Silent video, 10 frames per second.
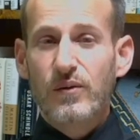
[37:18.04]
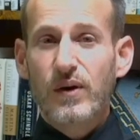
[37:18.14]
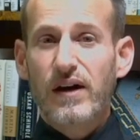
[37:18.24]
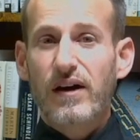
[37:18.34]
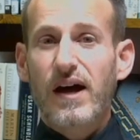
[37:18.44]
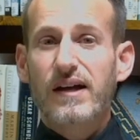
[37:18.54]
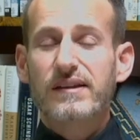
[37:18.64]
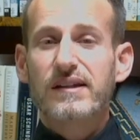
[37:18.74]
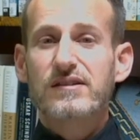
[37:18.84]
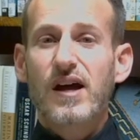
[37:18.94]
Well,
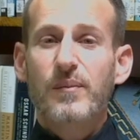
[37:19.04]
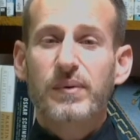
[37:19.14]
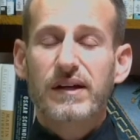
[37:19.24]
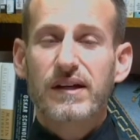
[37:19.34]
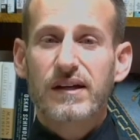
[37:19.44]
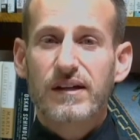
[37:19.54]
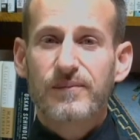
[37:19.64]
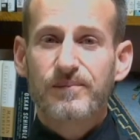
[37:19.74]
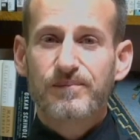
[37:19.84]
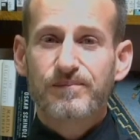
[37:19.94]
on the topic
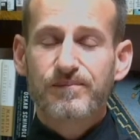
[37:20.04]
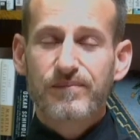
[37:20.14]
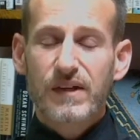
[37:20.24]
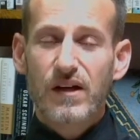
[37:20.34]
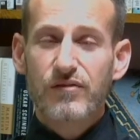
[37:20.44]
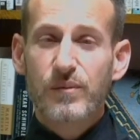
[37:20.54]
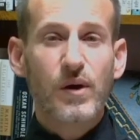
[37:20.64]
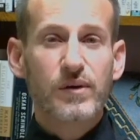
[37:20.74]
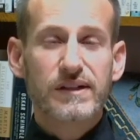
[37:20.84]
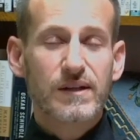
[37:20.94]
of the
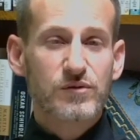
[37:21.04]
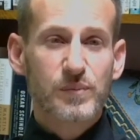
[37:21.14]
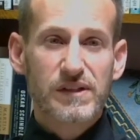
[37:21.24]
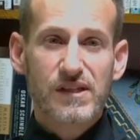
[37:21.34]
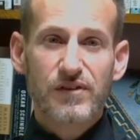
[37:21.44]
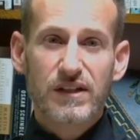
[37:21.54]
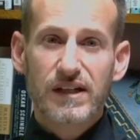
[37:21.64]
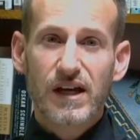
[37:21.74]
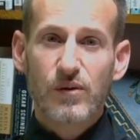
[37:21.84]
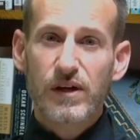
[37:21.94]
Moedim
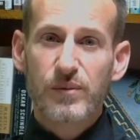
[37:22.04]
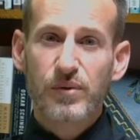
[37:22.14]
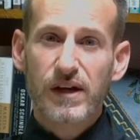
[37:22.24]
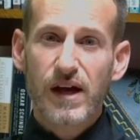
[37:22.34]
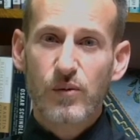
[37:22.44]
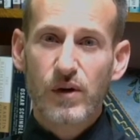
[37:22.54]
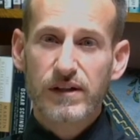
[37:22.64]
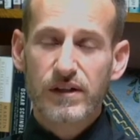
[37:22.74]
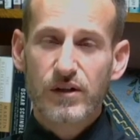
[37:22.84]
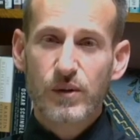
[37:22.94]
specifically, I want to bring out
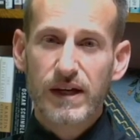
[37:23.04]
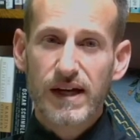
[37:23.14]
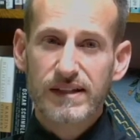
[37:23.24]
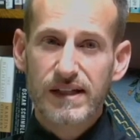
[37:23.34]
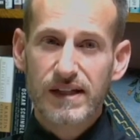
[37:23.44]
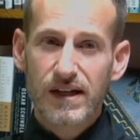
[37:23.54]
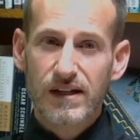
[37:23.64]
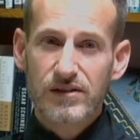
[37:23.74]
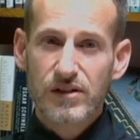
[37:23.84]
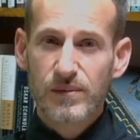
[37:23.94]
one quick
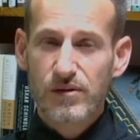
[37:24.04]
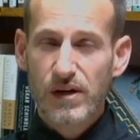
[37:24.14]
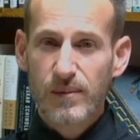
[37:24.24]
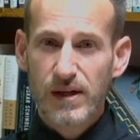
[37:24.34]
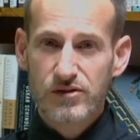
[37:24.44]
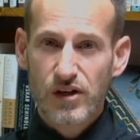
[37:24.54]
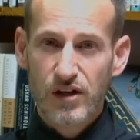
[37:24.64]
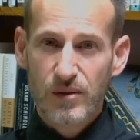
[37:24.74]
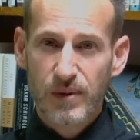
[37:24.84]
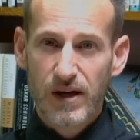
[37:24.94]
idea some of the rabbis
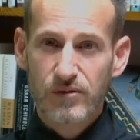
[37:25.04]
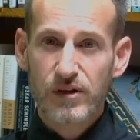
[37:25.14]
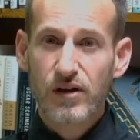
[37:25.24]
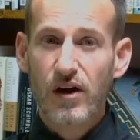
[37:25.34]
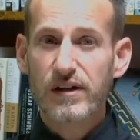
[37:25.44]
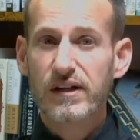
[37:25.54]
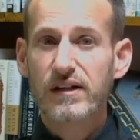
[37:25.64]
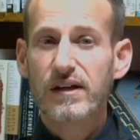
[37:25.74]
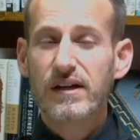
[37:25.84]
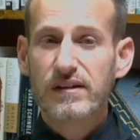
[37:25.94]
talk about regarding
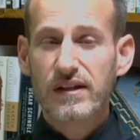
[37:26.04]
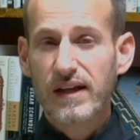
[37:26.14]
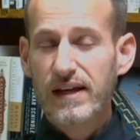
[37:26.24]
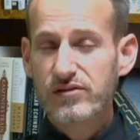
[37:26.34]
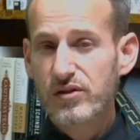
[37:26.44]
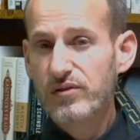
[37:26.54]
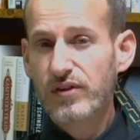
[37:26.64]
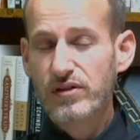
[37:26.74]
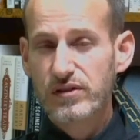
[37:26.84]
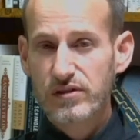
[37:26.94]
the last two
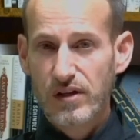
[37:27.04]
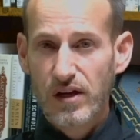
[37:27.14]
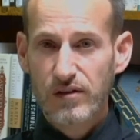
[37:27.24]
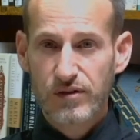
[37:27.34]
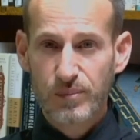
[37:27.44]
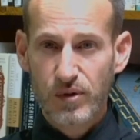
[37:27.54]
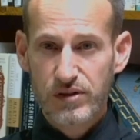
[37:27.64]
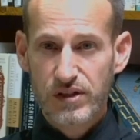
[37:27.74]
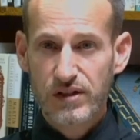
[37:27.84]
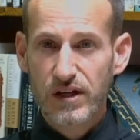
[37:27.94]
verses of the
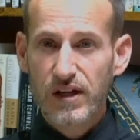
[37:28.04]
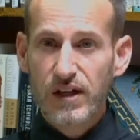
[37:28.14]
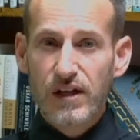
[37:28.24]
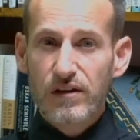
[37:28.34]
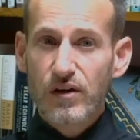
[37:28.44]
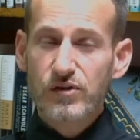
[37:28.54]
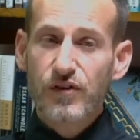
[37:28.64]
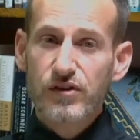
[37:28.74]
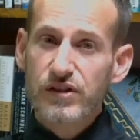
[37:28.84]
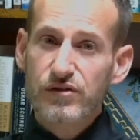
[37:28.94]
portion. Those
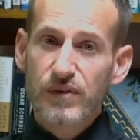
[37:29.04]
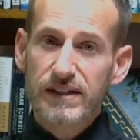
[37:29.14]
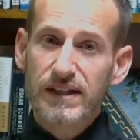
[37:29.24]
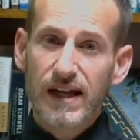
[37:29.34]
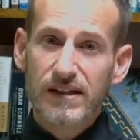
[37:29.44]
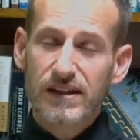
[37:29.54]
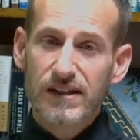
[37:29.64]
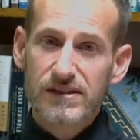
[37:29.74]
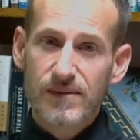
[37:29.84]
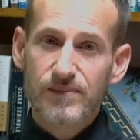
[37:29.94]
verses read like
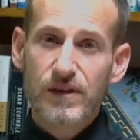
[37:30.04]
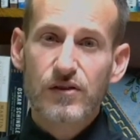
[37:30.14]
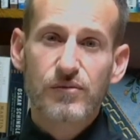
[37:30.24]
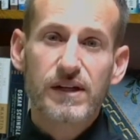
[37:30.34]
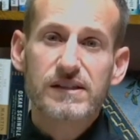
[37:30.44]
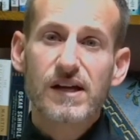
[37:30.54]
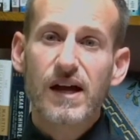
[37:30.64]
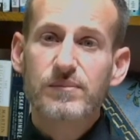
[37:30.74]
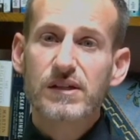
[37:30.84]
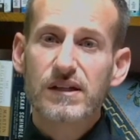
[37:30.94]
this: 3
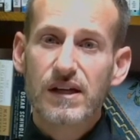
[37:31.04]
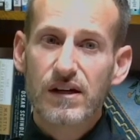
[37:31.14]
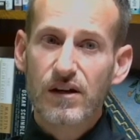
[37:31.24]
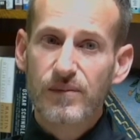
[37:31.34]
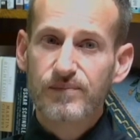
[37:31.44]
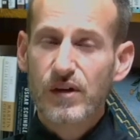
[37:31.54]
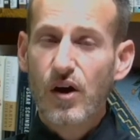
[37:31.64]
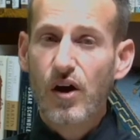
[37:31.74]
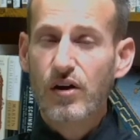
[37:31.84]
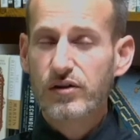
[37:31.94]
times a year
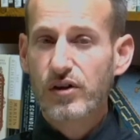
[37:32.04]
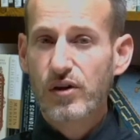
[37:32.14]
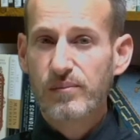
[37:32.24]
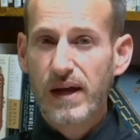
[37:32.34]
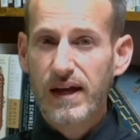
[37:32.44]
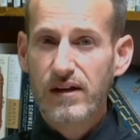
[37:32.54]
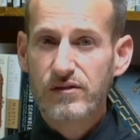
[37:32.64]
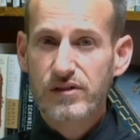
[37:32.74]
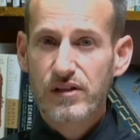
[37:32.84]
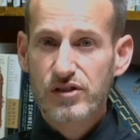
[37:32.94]
all your
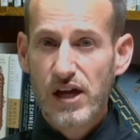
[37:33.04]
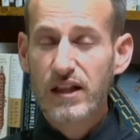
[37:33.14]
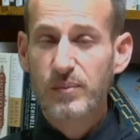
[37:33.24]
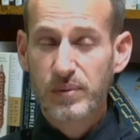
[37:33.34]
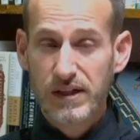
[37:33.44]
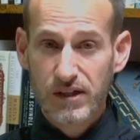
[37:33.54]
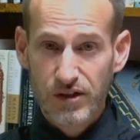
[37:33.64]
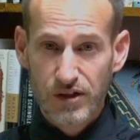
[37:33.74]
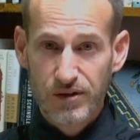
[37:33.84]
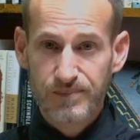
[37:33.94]
males shall
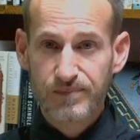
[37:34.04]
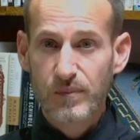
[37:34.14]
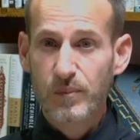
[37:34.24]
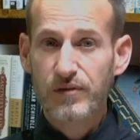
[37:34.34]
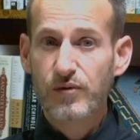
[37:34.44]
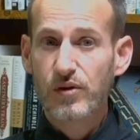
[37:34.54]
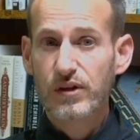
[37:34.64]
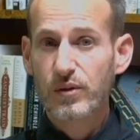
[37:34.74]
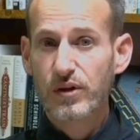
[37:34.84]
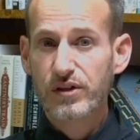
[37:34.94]
appear before the
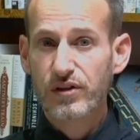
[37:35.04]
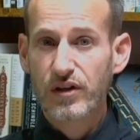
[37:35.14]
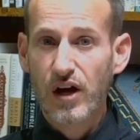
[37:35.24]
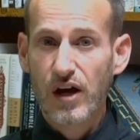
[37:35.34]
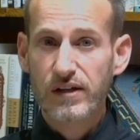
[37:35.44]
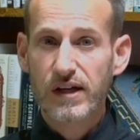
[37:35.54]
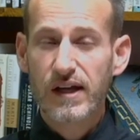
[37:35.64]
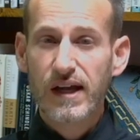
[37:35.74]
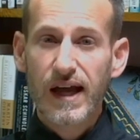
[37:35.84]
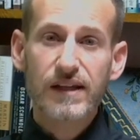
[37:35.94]
Lord your God
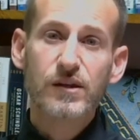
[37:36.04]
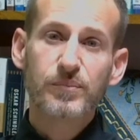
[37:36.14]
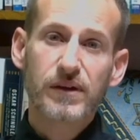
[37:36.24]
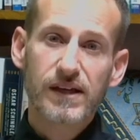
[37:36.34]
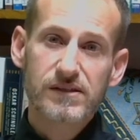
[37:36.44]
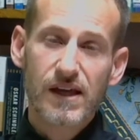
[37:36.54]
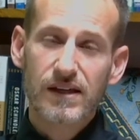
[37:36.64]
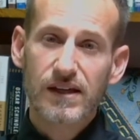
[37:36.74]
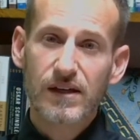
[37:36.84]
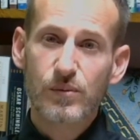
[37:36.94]
at the place that
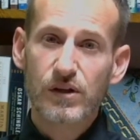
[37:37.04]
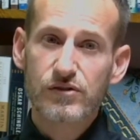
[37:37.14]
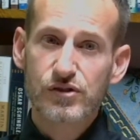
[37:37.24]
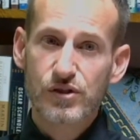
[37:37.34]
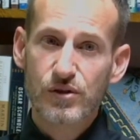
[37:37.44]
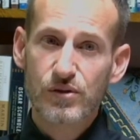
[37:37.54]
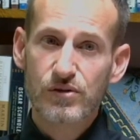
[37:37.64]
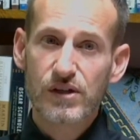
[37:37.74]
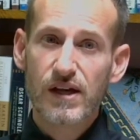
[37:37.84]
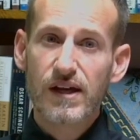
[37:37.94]
He will
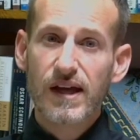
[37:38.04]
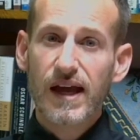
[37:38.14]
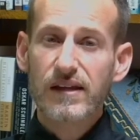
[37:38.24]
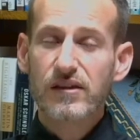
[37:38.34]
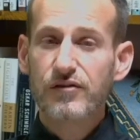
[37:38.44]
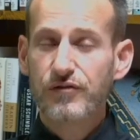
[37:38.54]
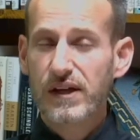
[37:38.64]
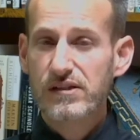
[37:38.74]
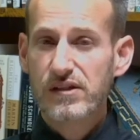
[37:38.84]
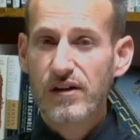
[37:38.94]
choose, at the
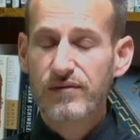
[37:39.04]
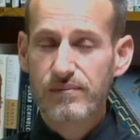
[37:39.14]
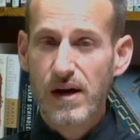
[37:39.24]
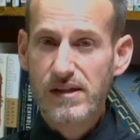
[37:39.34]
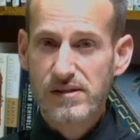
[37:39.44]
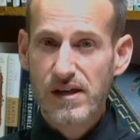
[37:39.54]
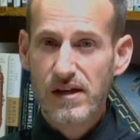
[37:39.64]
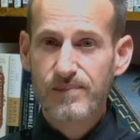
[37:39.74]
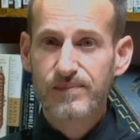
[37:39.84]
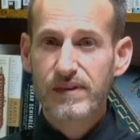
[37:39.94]
feast of
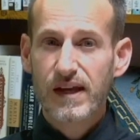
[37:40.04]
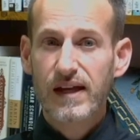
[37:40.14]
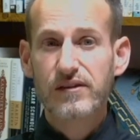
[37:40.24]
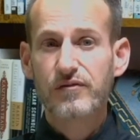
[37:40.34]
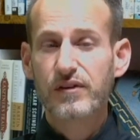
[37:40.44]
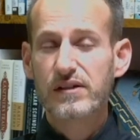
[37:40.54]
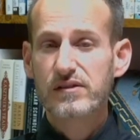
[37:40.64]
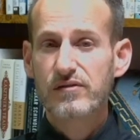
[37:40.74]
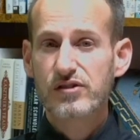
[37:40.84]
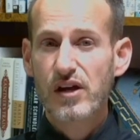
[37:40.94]
Matzah, at the feast
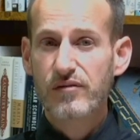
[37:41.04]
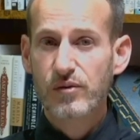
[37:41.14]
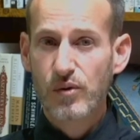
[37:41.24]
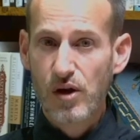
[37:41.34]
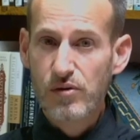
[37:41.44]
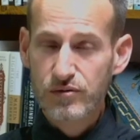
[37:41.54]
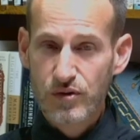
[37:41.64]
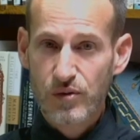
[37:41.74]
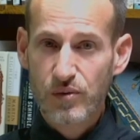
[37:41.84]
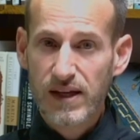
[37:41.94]
of Shavuot,
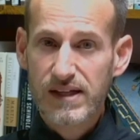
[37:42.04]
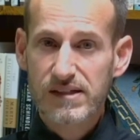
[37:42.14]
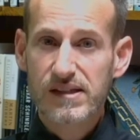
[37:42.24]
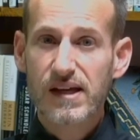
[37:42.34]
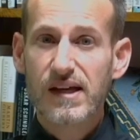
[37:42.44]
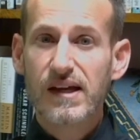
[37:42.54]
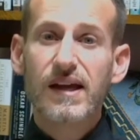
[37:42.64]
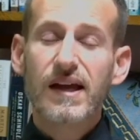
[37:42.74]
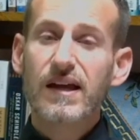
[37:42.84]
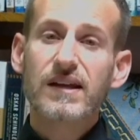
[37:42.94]
or weeks,
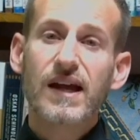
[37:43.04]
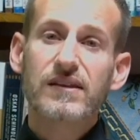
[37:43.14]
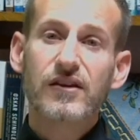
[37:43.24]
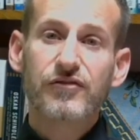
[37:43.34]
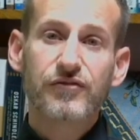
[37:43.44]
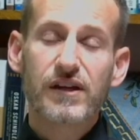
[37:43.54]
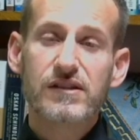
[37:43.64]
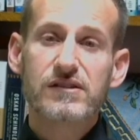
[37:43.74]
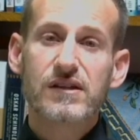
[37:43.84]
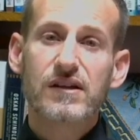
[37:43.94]
and at the
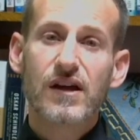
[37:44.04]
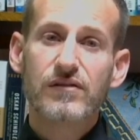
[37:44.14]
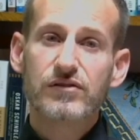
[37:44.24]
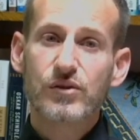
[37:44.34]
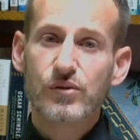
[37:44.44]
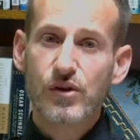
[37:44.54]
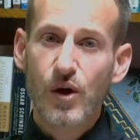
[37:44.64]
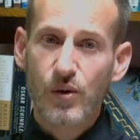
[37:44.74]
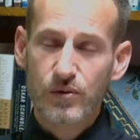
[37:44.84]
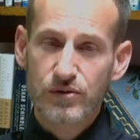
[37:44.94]
feast of
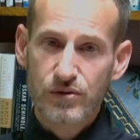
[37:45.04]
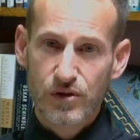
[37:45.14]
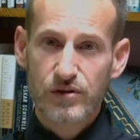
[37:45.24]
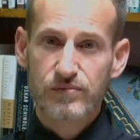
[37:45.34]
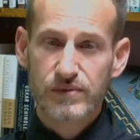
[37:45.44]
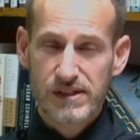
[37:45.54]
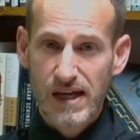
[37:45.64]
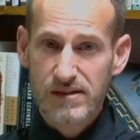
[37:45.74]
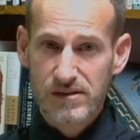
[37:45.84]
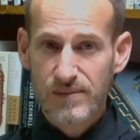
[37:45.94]
Sukkot, or
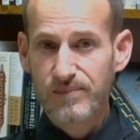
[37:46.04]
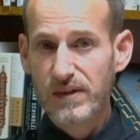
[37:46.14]
tents.